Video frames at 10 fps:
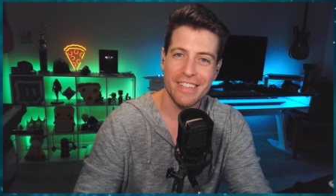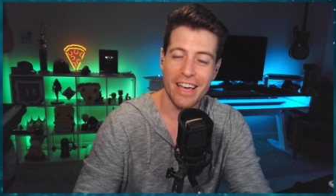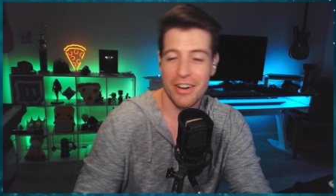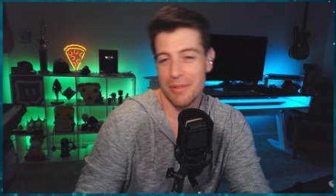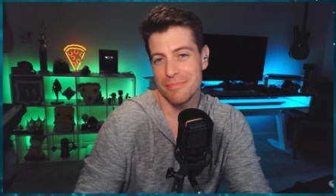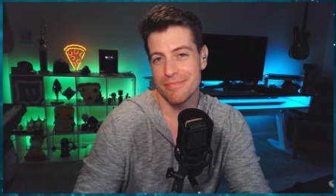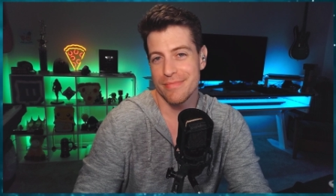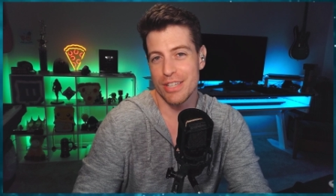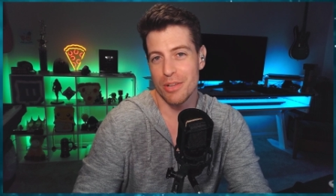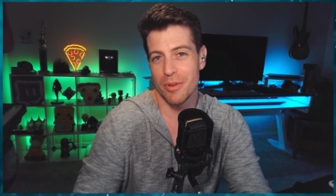I don't know,
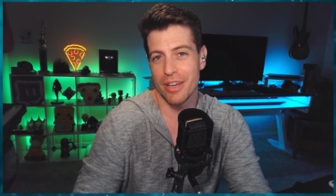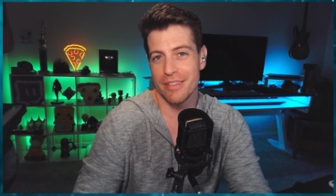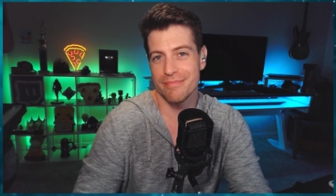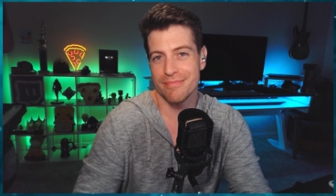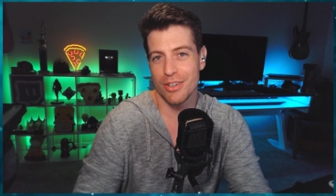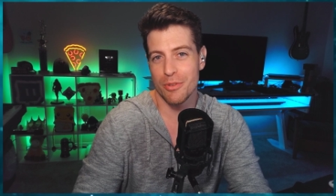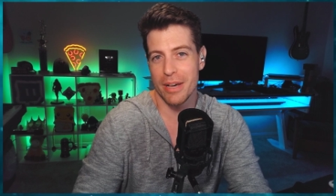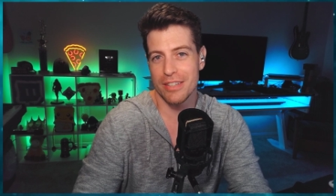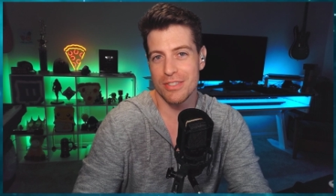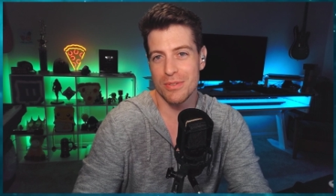celebrate coming
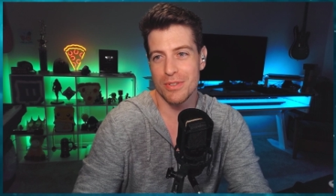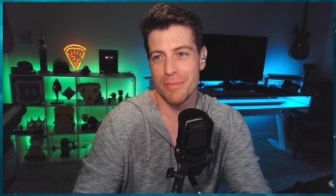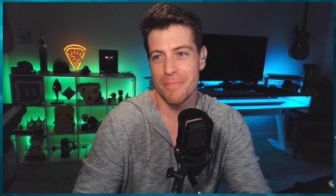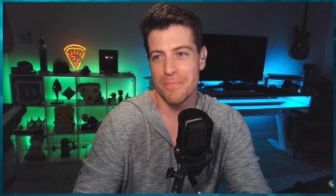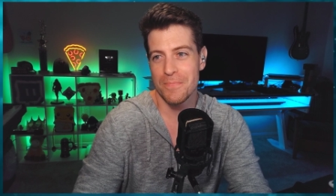back to YouTube.